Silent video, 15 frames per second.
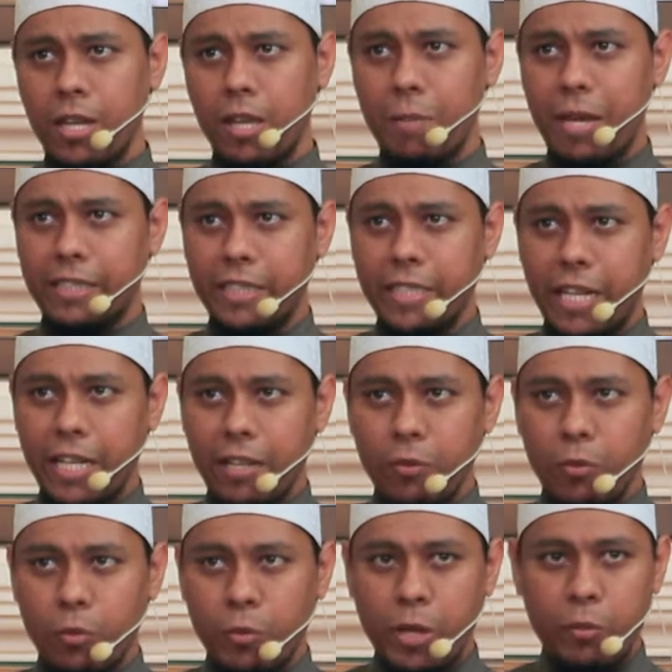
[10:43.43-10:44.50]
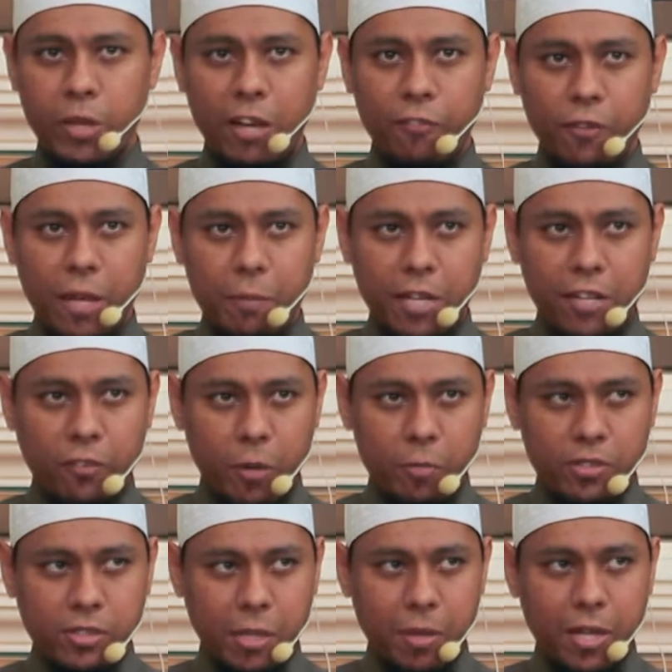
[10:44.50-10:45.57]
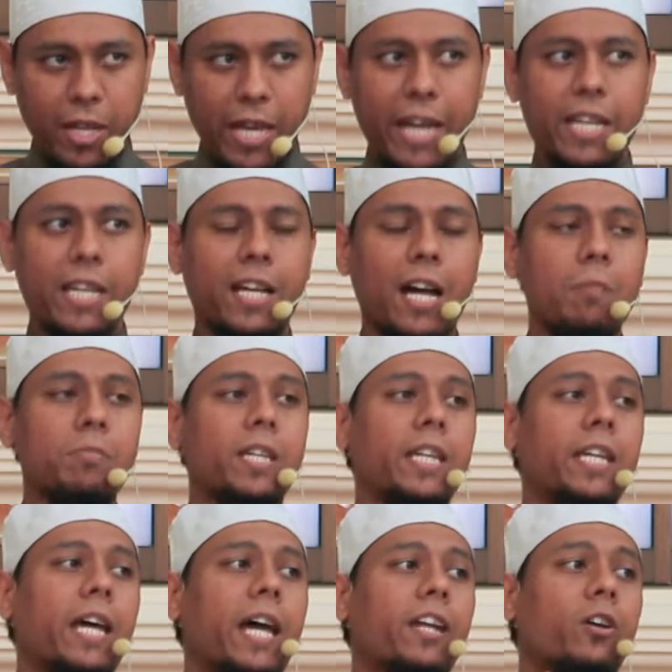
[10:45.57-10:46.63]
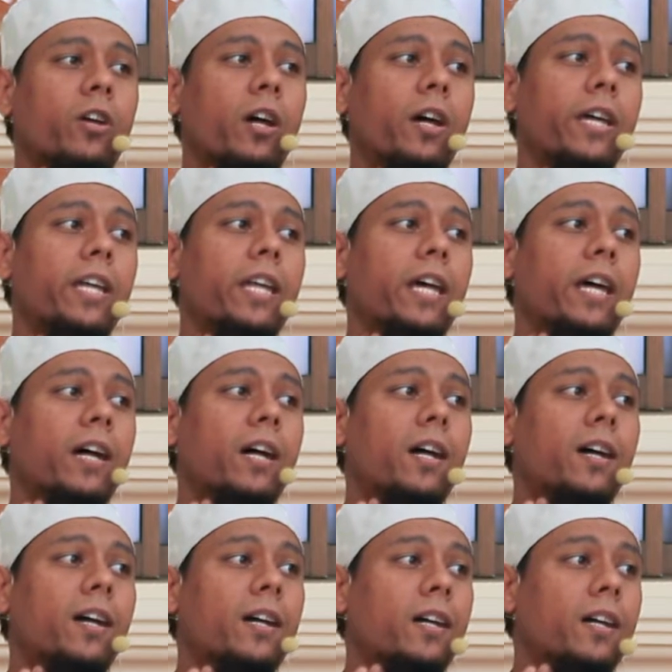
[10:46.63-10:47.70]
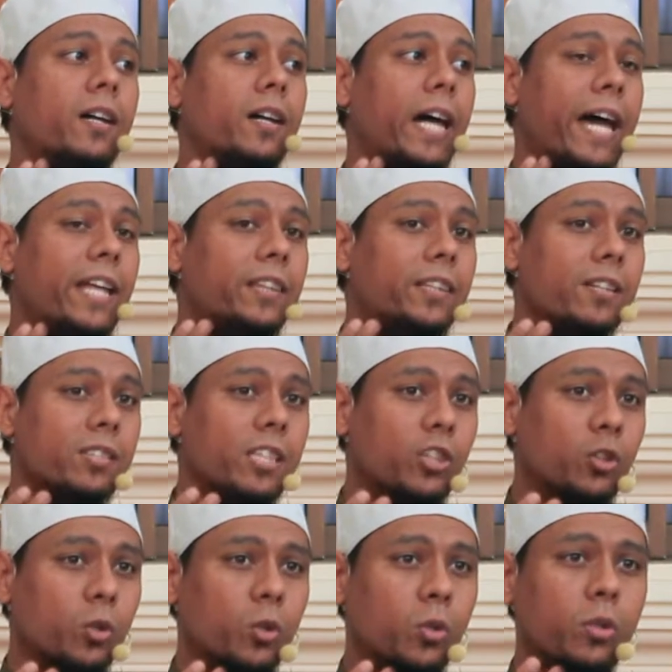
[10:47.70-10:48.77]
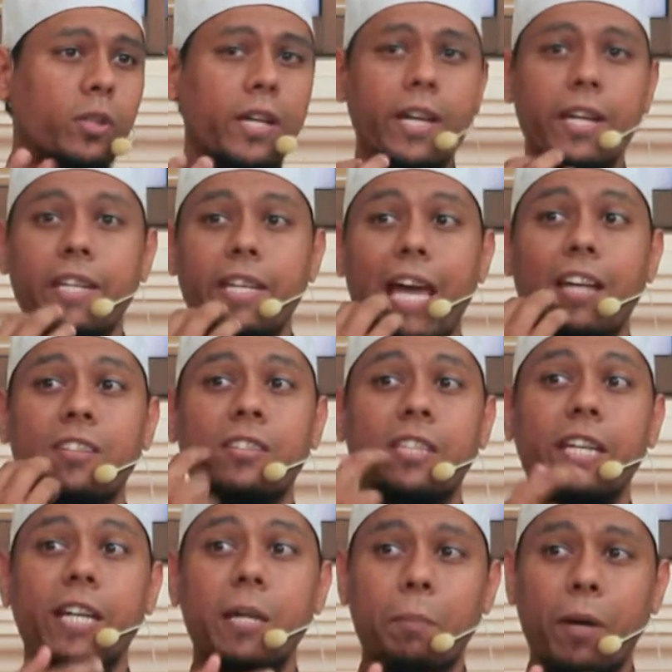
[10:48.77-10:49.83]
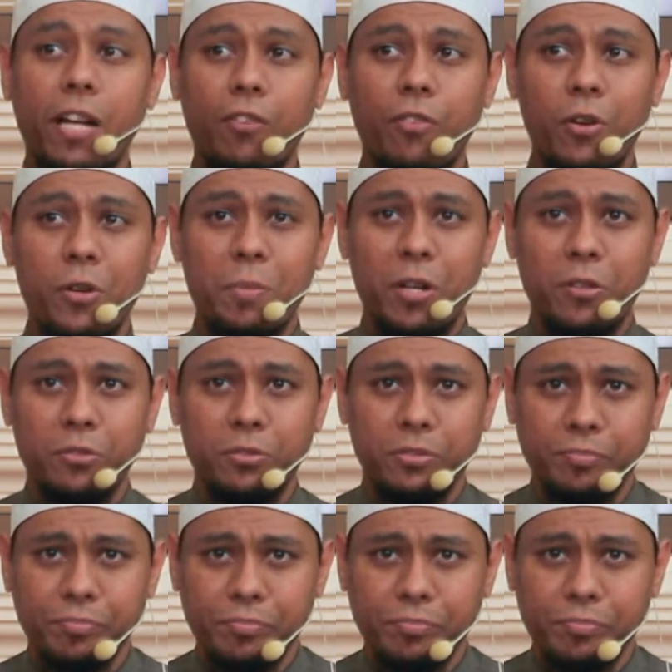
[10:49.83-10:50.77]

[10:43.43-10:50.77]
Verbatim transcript: Imagine any when we have phlegm any from the stomach and it comes any and it uh, enters into the exterior part of our mouth.